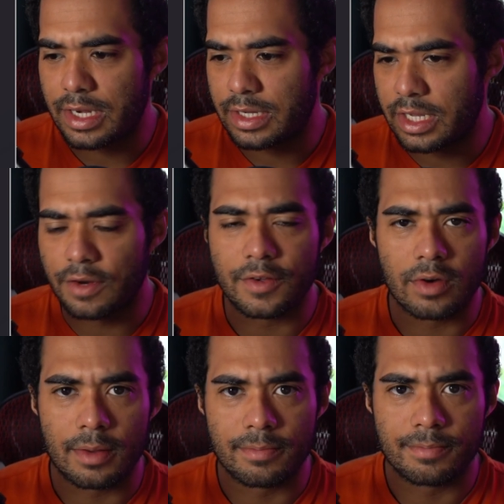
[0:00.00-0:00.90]
interview
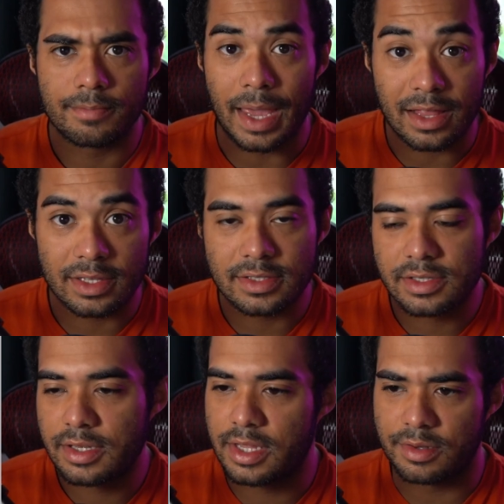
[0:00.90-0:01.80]
on Bankless,
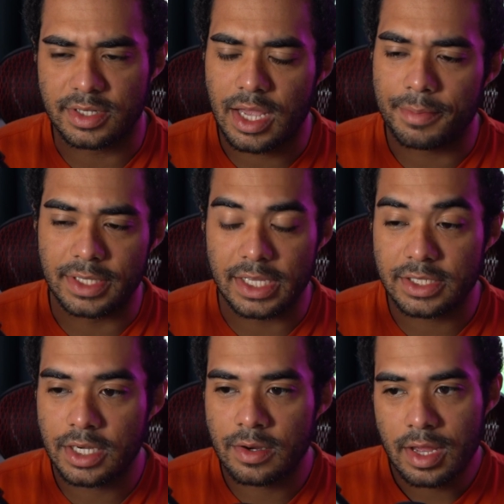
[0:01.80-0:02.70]
I think it was a couple days
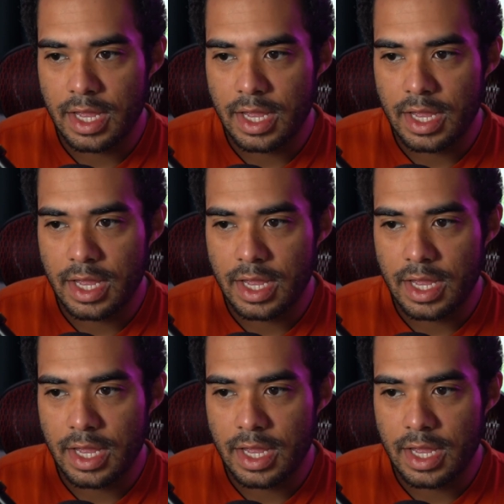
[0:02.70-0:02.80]
ago,